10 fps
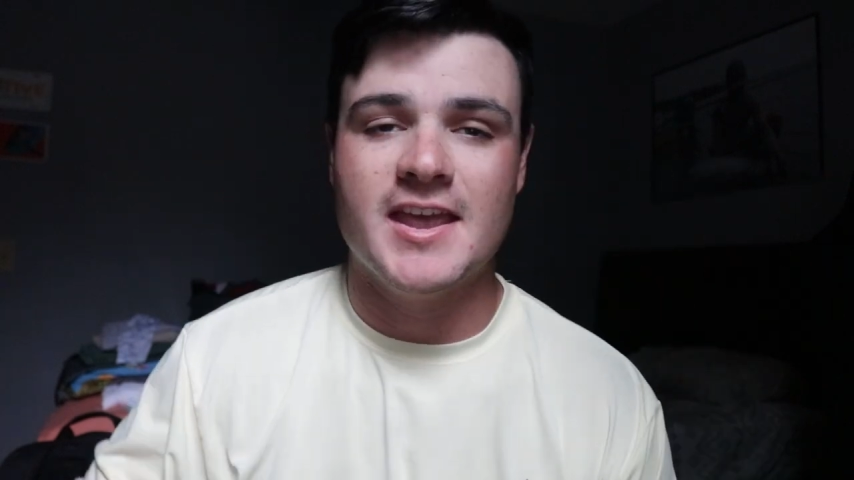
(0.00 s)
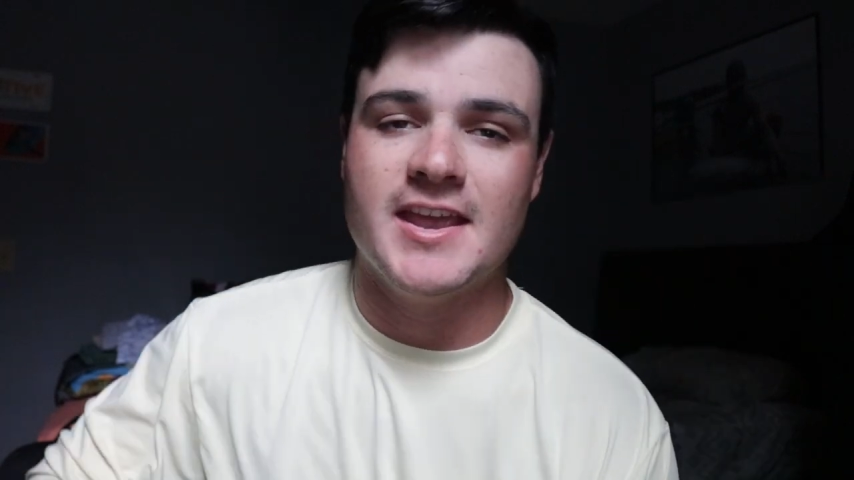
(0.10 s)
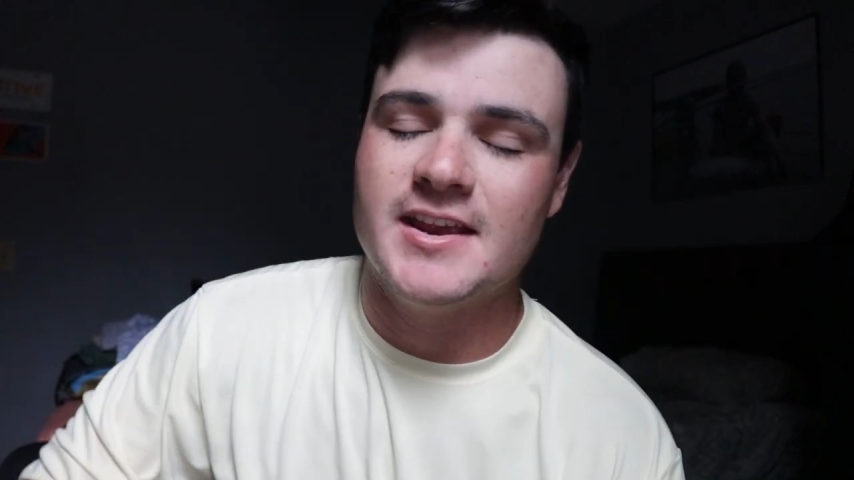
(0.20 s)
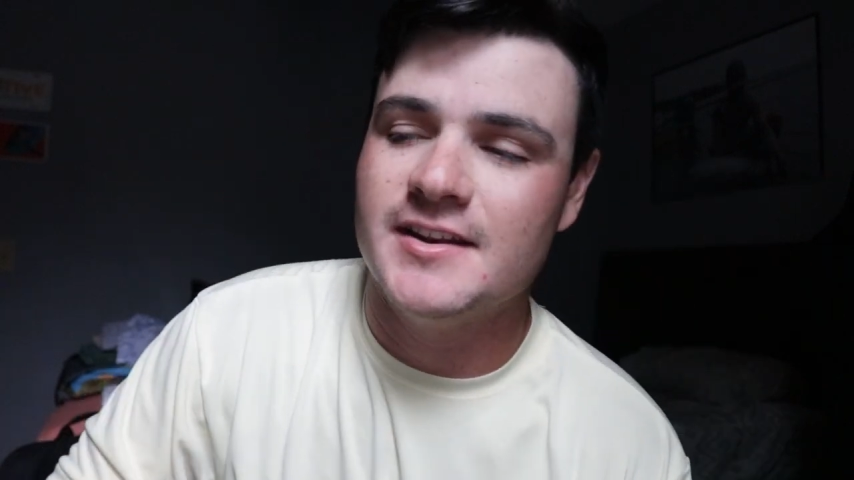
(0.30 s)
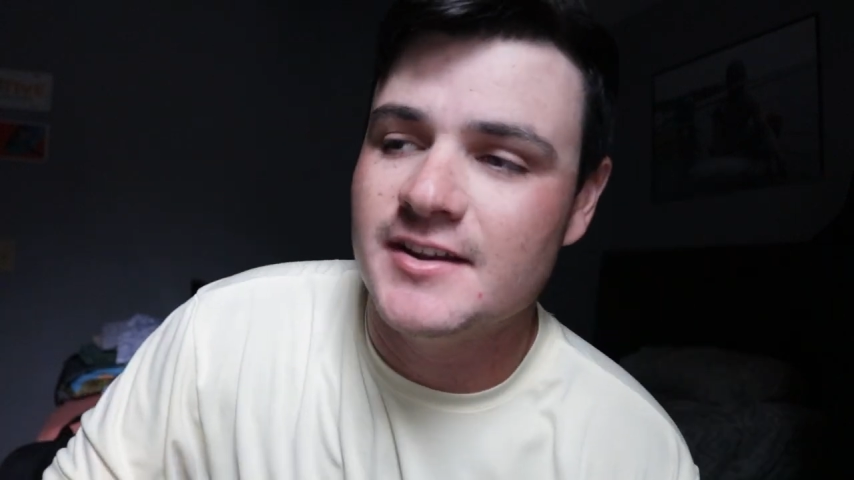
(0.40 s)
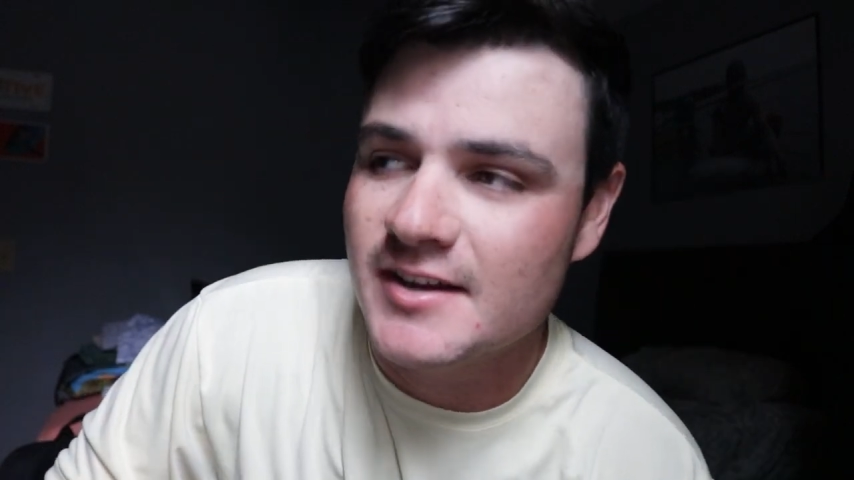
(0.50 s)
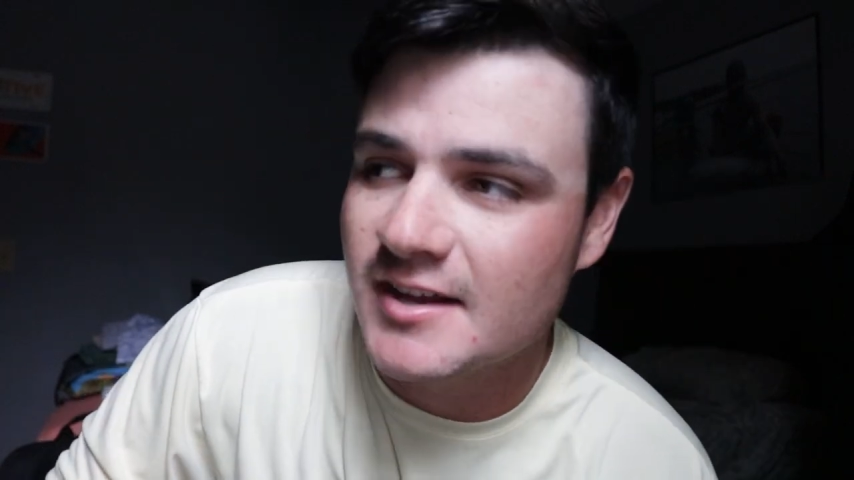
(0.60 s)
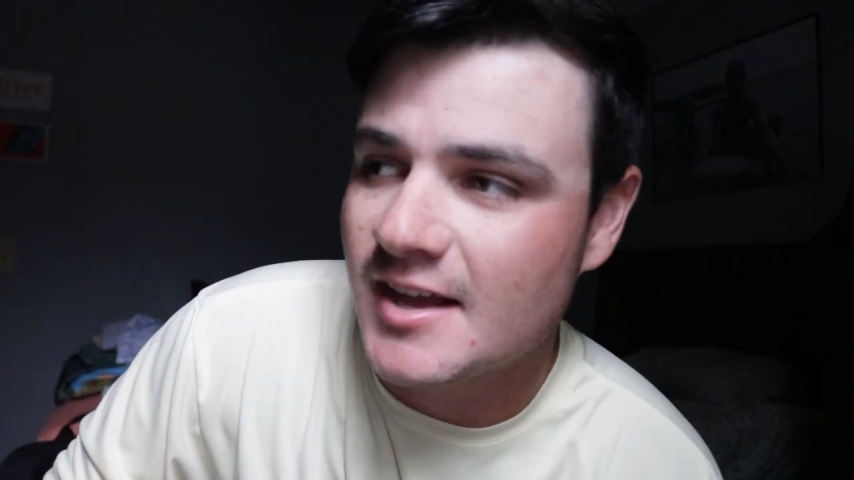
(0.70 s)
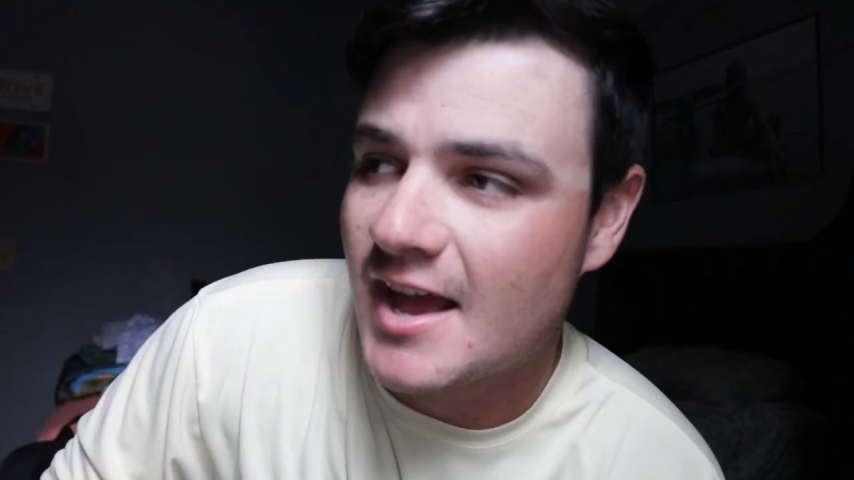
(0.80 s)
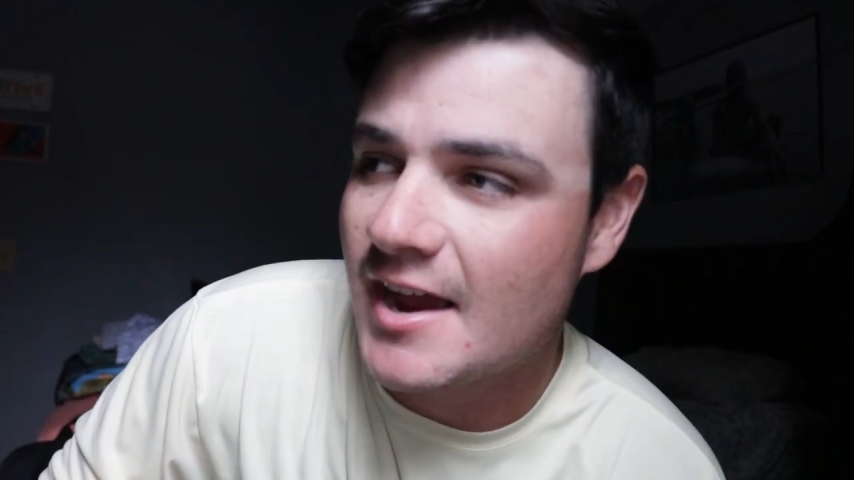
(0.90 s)
and
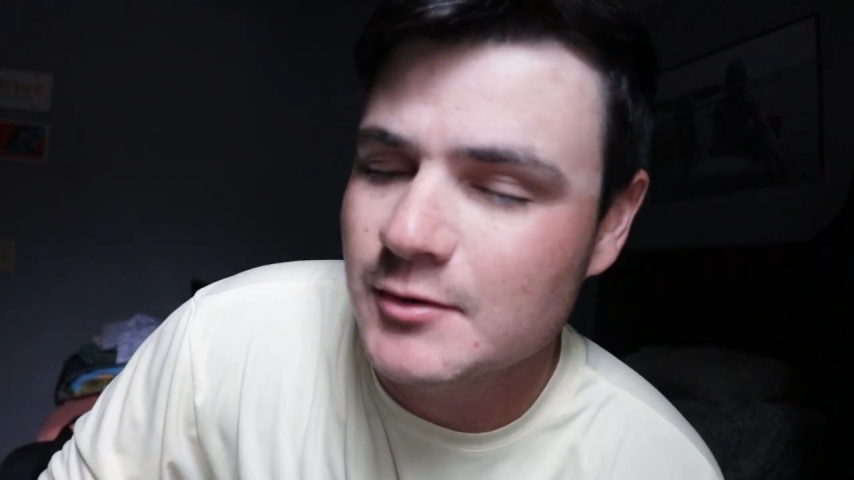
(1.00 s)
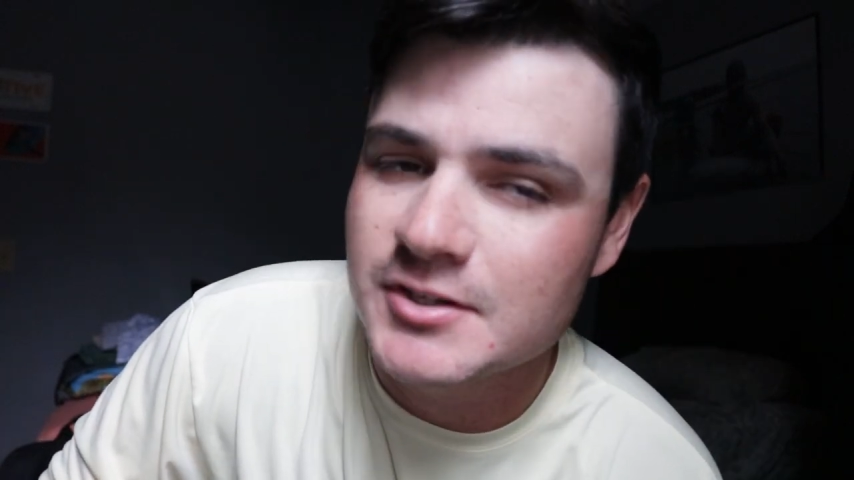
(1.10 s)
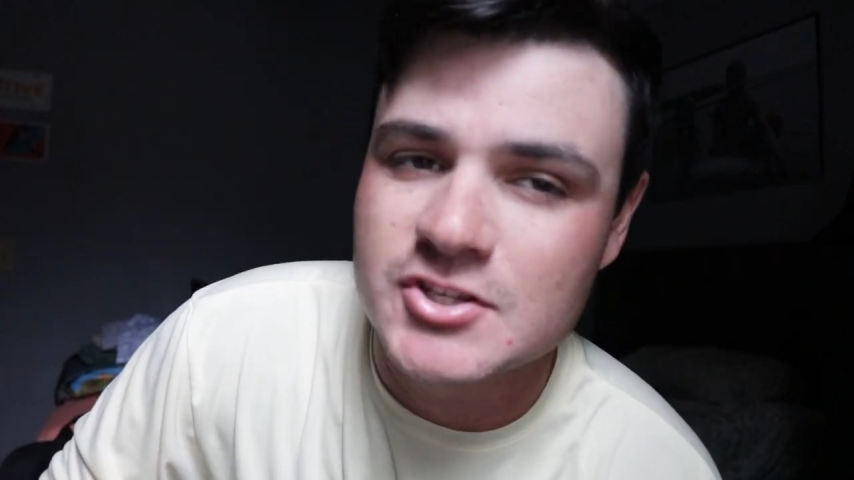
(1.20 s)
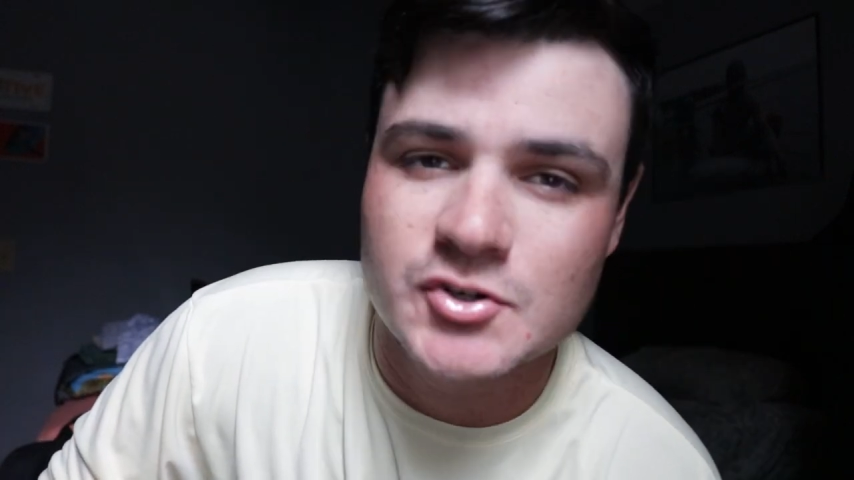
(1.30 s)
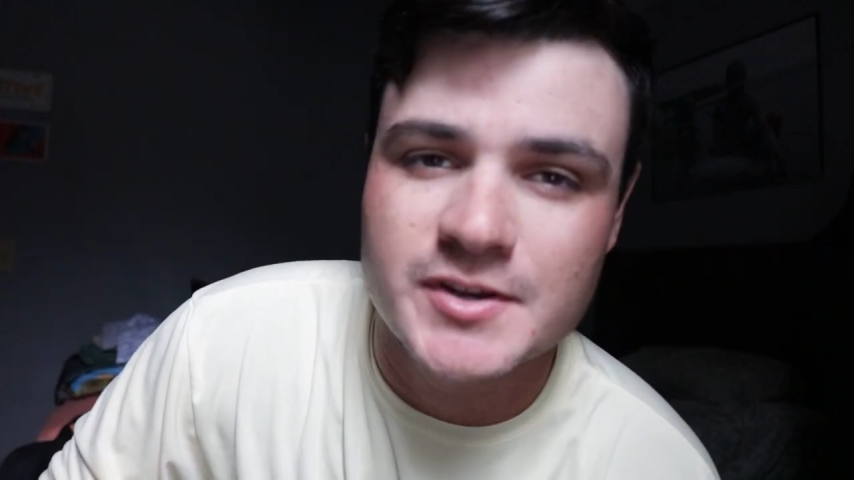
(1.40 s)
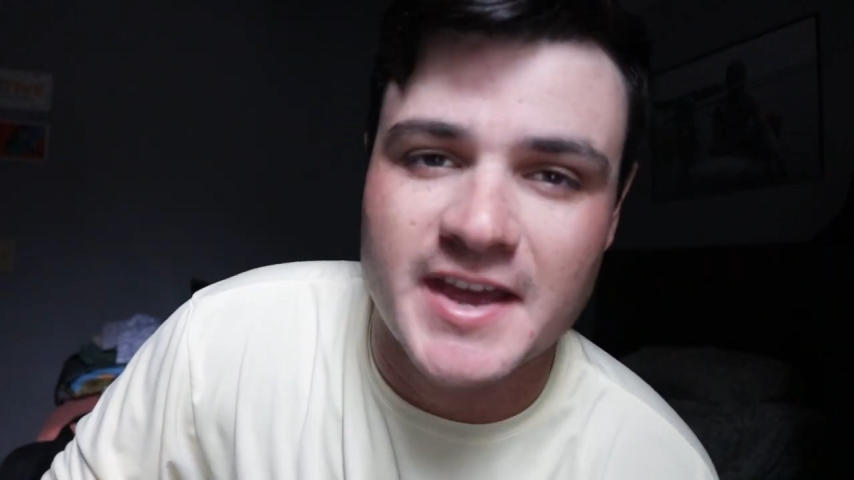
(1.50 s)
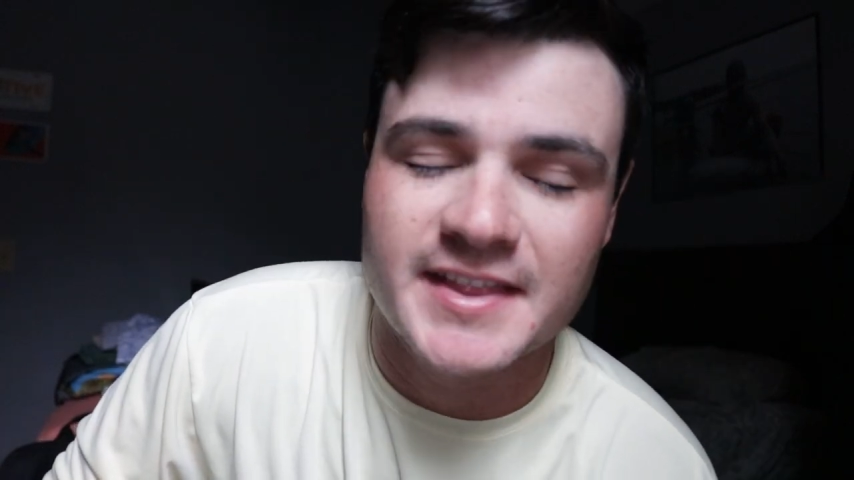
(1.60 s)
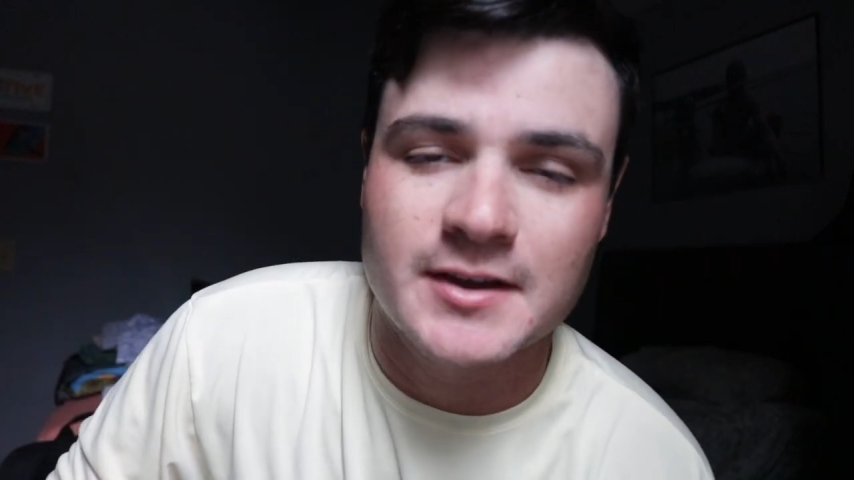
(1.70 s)
I really enjoyed that.